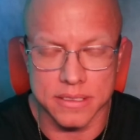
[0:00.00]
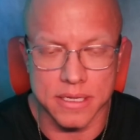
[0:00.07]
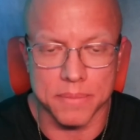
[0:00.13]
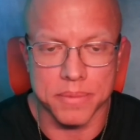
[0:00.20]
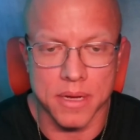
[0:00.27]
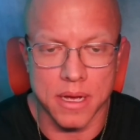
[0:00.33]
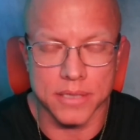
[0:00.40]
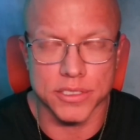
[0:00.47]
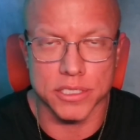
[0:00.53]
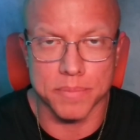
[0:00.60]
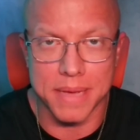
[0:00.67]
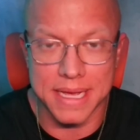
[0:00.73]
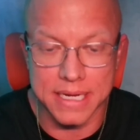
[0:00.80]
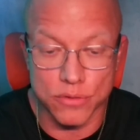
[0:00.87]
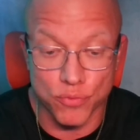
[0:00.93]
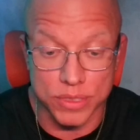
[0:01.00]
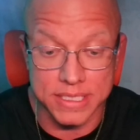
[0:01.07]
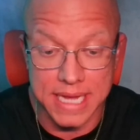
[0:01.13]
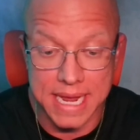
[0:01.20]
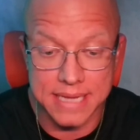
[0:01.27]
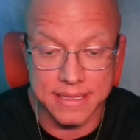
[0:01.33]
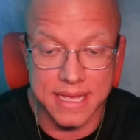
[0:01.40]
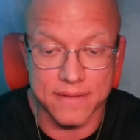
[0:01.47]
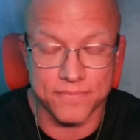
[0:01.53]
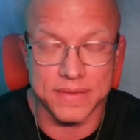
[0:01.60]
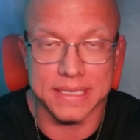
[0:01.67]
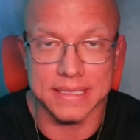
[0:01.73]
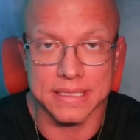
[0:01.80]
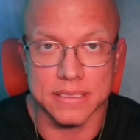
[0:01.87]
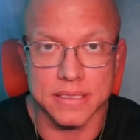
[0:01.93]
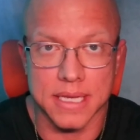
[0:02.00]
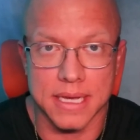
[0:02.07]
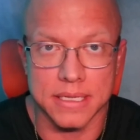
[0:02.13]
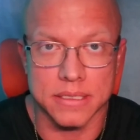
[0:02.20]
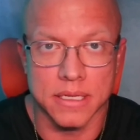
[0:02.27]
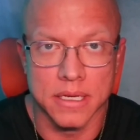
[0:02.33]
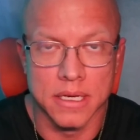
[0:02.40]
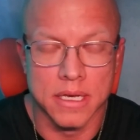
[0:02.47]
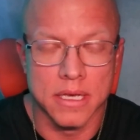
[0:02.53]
subconscious mind and retain that feeling state.